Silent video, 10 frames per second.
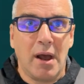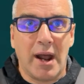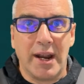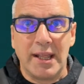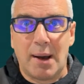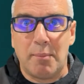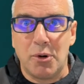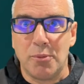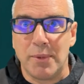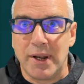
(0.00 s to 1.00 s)
And in that
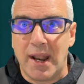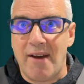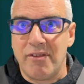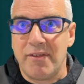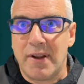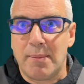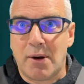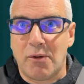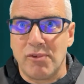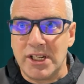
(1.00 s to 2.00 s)
moment, everything
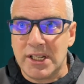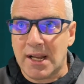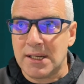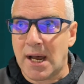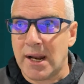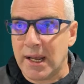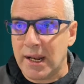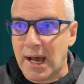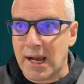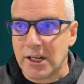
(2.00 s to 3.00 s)
about Restart Saturday at
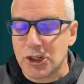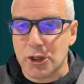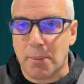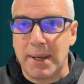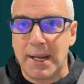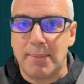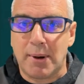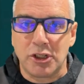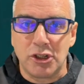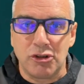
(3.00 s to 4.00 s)
9 stopped being
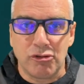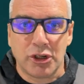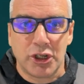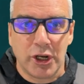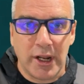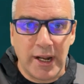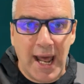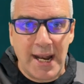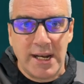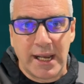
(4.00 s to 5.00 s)
about destruction and
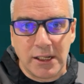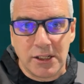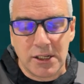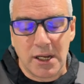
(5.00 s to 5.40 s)
endings